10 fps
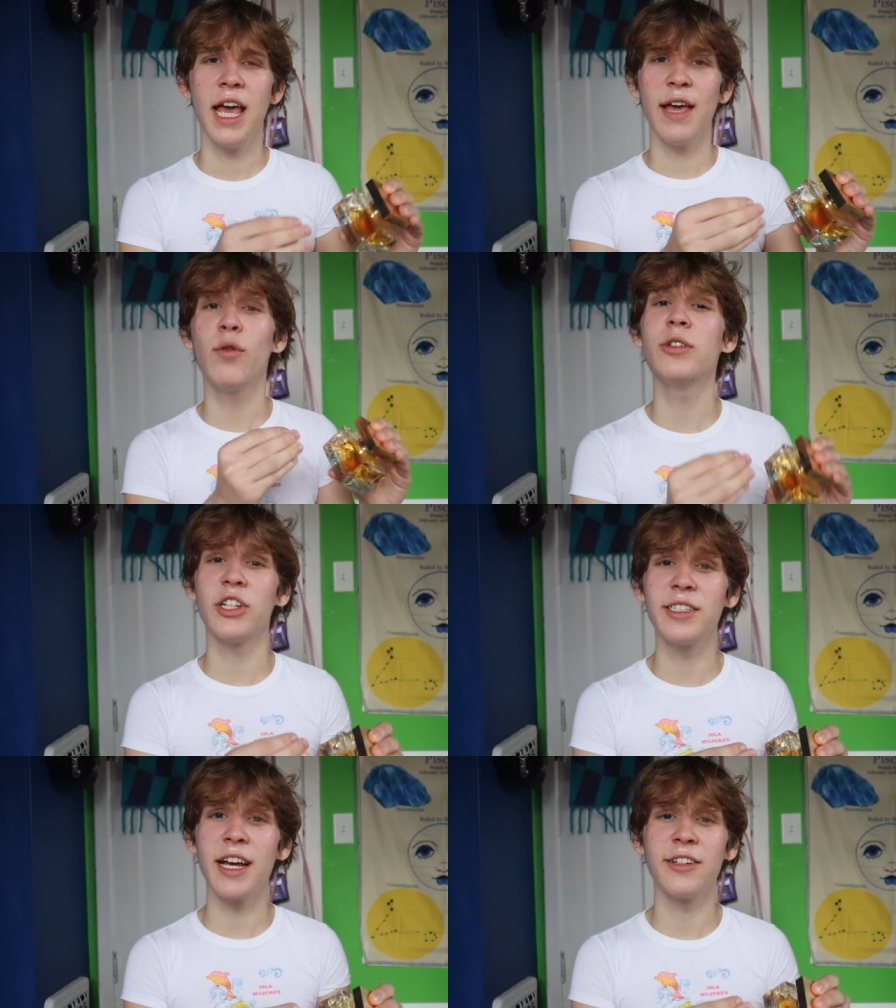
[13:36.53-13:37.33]
If it were
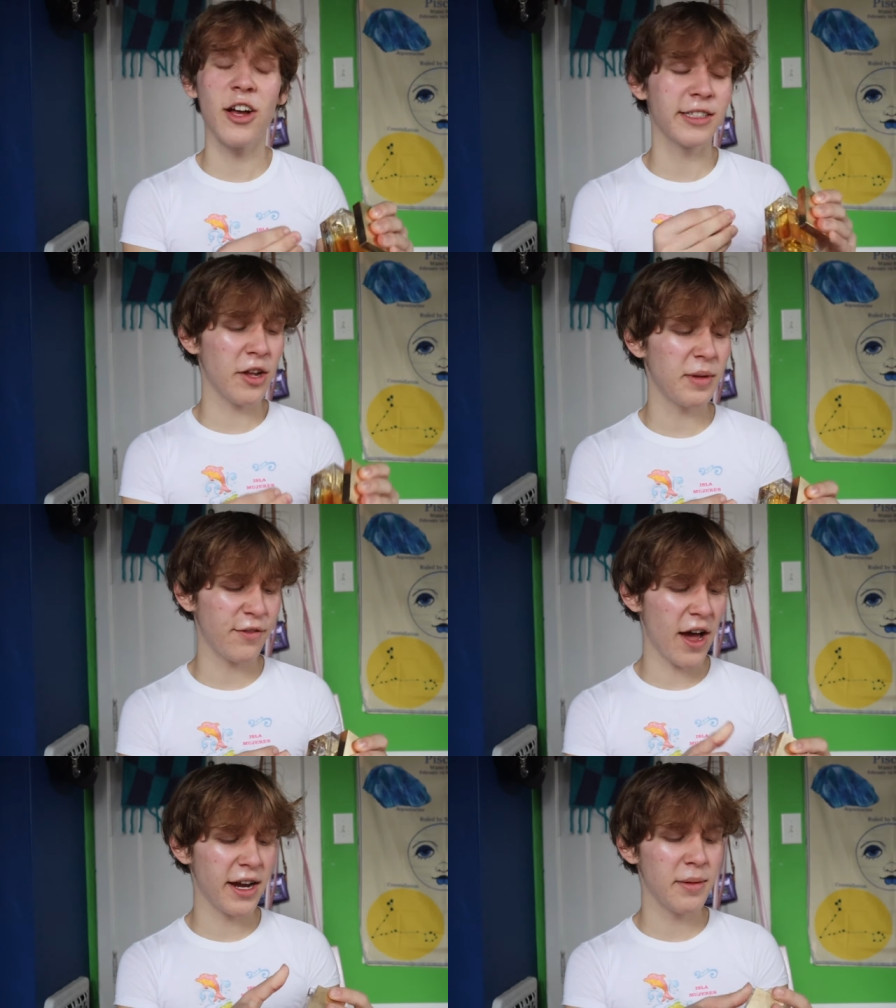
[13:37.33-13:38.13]
just eggnog, that'd be
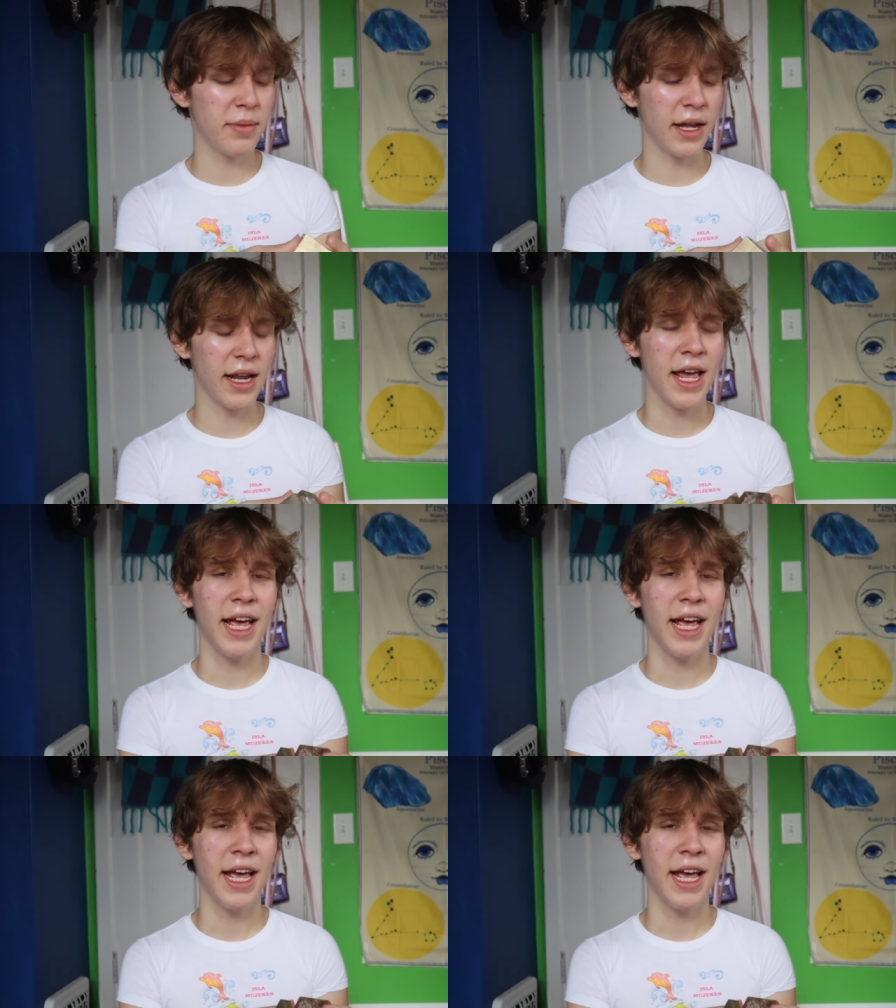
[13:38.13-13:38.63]
fine, but